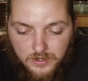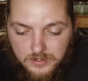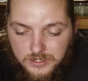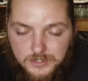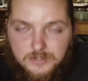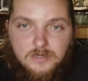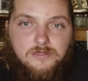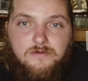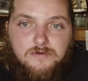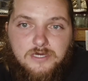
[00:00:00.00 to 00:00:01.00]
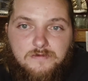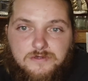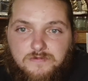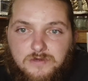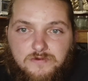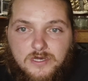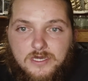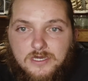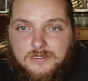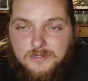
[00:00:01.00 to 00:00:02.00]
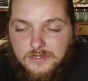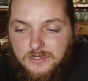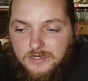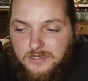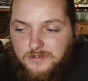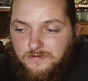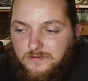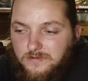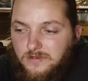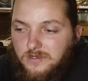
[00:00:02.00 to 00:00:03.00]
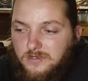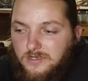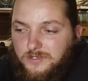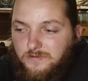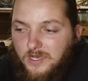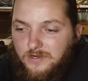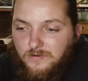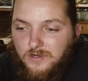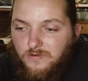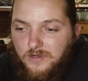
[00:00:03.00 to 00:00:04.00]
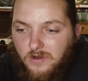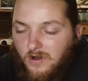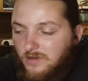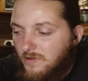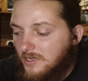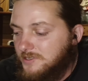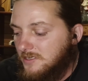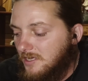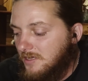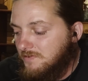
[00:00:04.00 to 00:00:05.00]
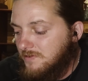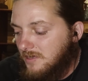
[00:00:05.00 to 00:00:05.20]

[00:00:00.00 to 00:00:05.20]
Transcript: just all different types of people. I guess it doesn't matter what, all walks of life,